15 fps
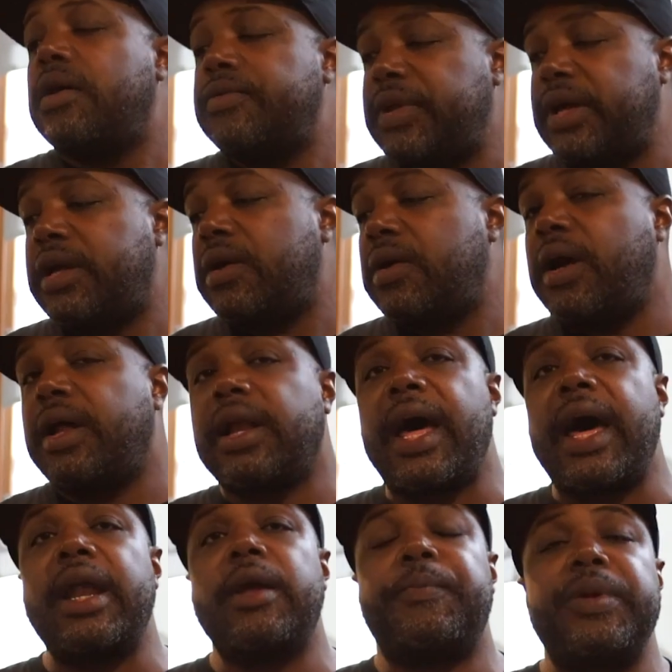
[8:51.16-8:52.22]
thank you, a
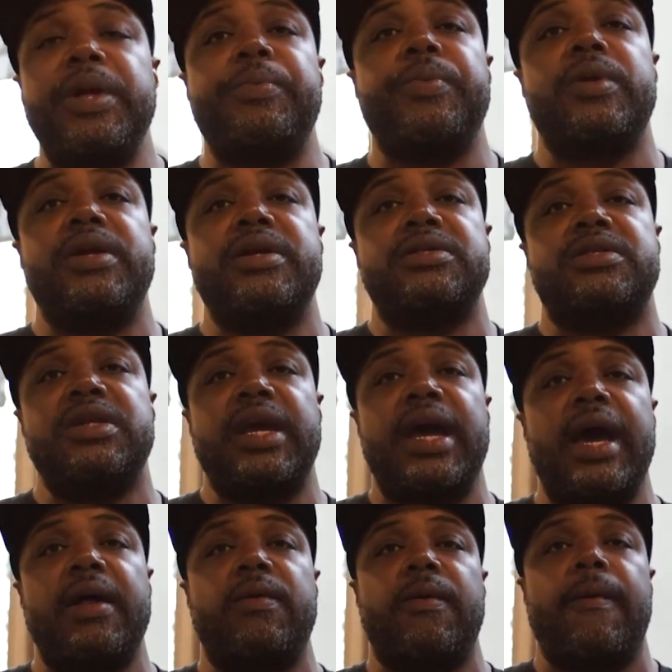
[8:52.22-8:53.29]
lot of people in
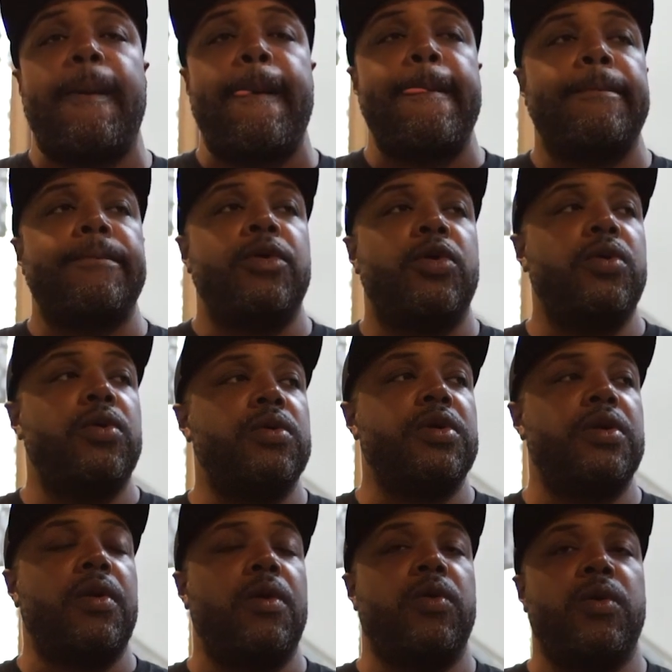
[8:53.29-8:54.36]
Seattle
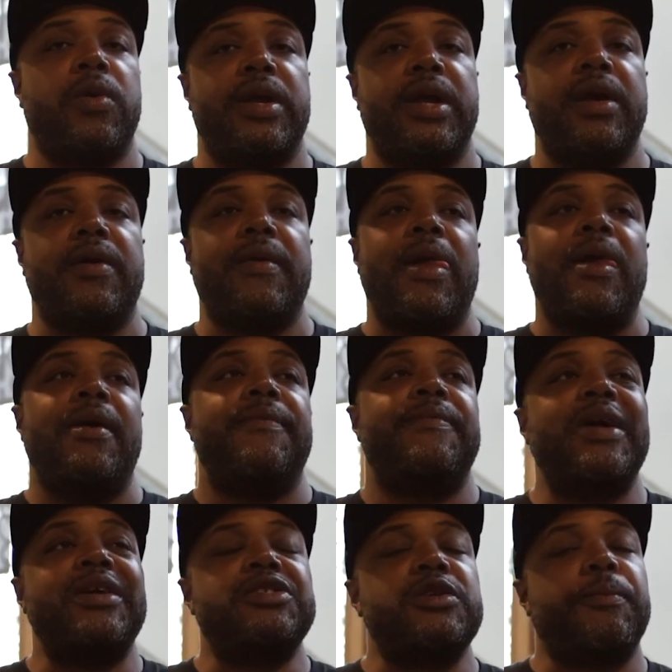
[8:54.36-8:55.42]
who are here,
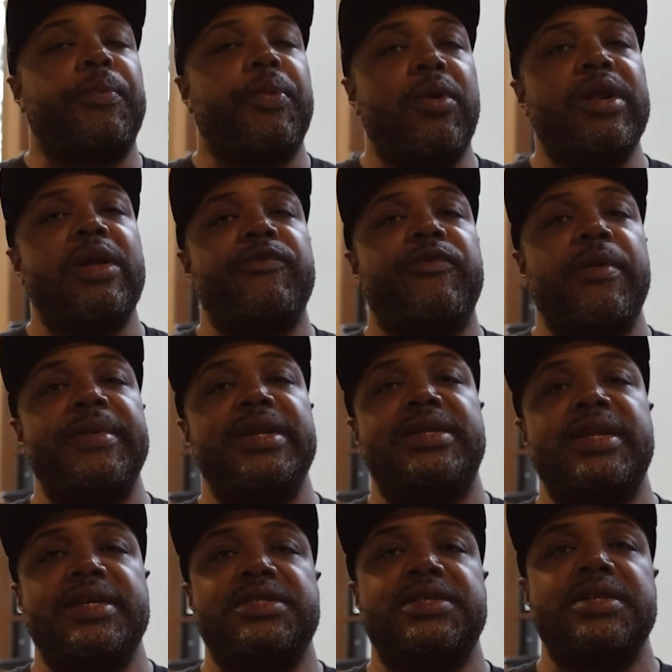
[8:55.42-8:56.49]
they're supporting from a
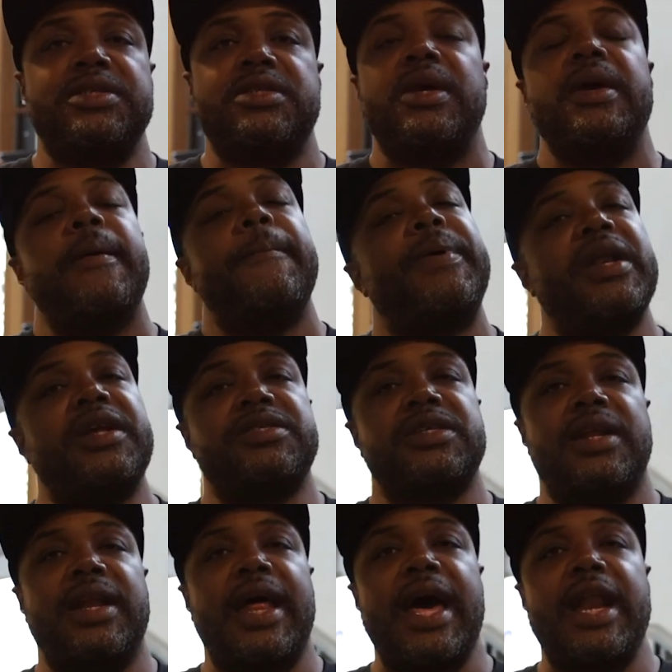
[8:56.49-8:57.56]
distance, but it's a
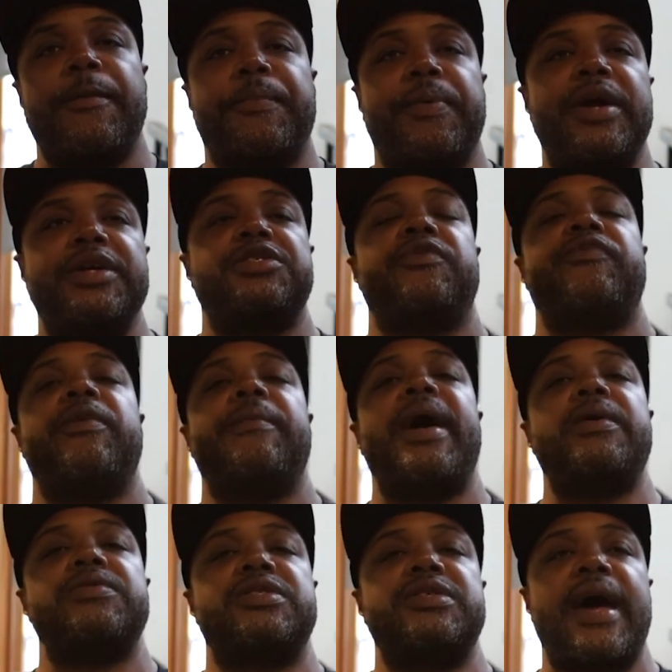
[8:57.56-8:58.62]
lot of pressure from
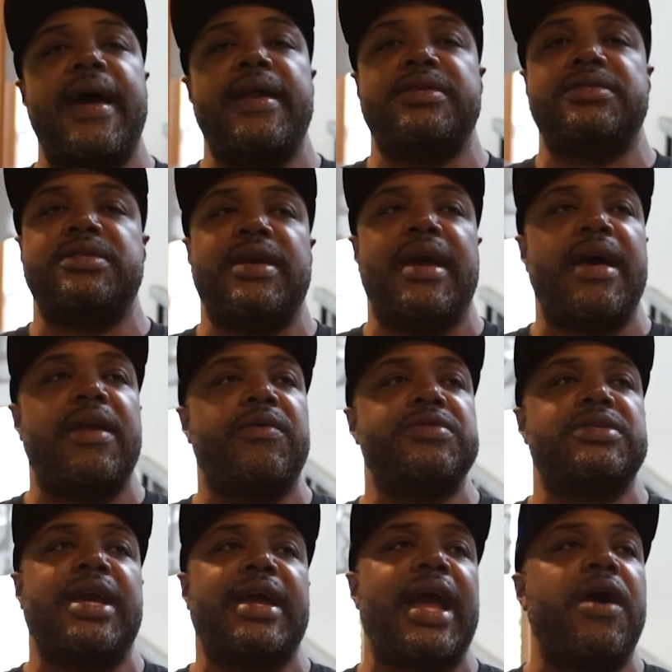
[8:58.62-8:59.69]
outside of Seattle.
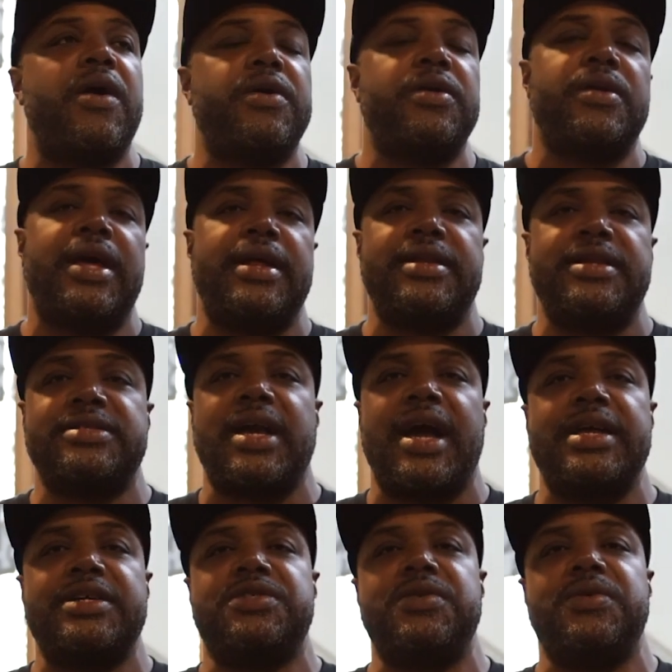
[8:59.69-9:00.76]
It's like, how are you letting these
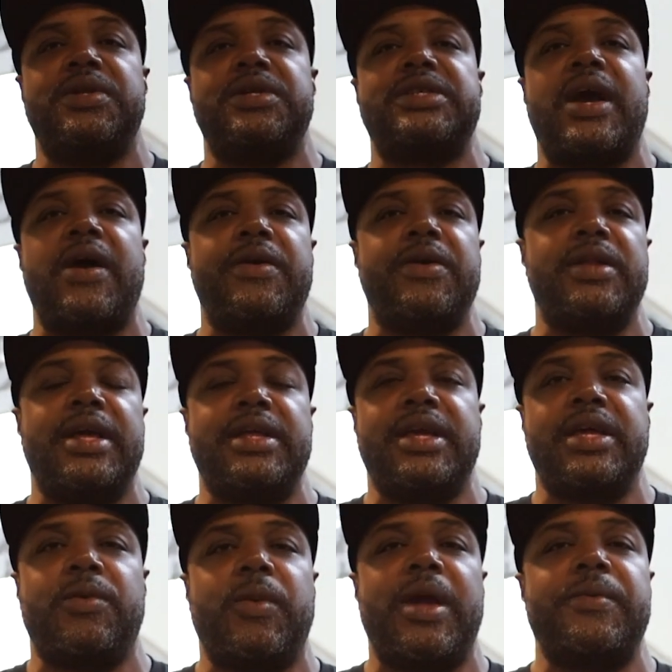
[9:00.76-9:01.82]
guys do this? How are you letting
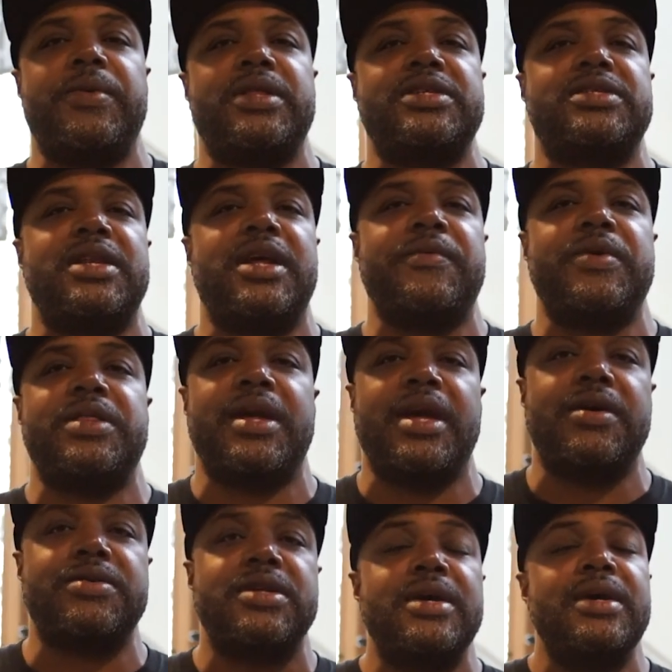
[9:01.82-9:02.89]
get away with this and everything
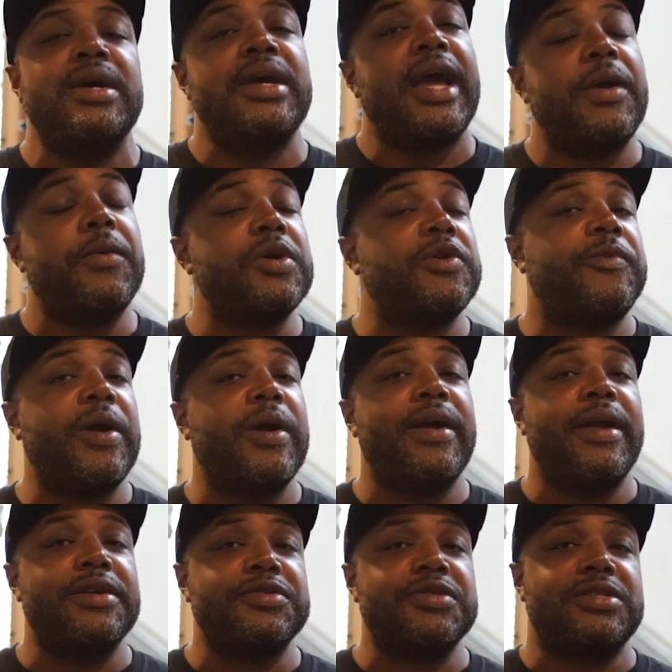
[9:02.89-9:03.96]
else? And what's
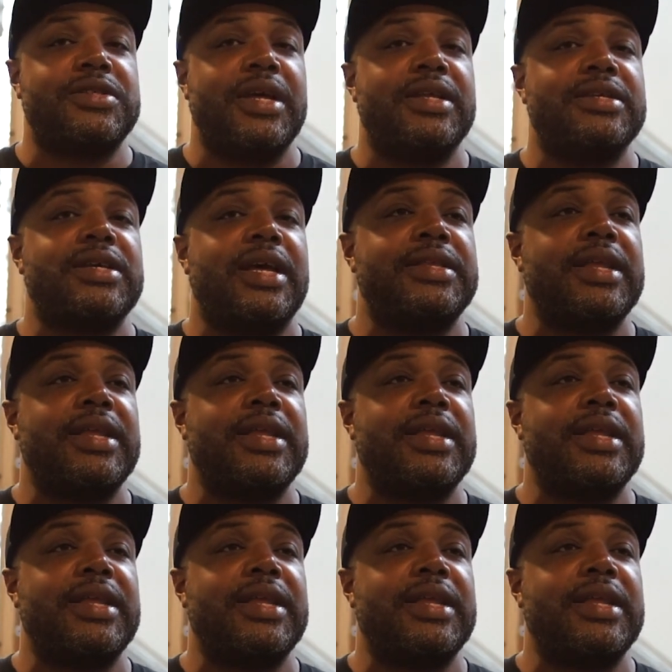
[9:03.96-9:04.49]
very interesting is I